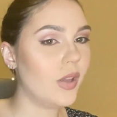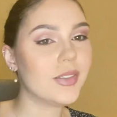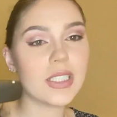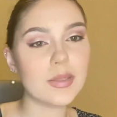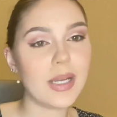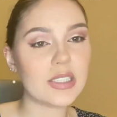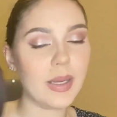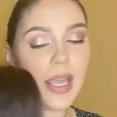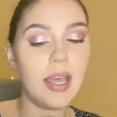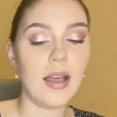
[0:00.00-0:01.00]
If it doesn't match my
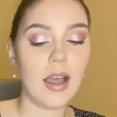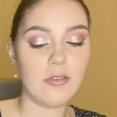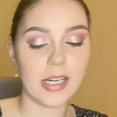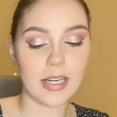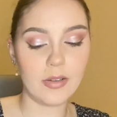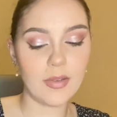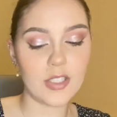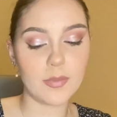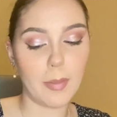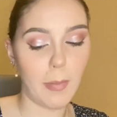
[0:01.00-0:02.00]
hair, I reckon I'll give it
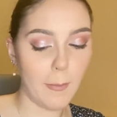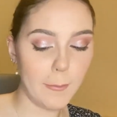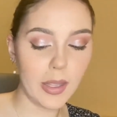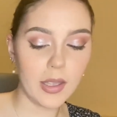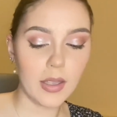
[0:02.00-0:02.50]
to my mum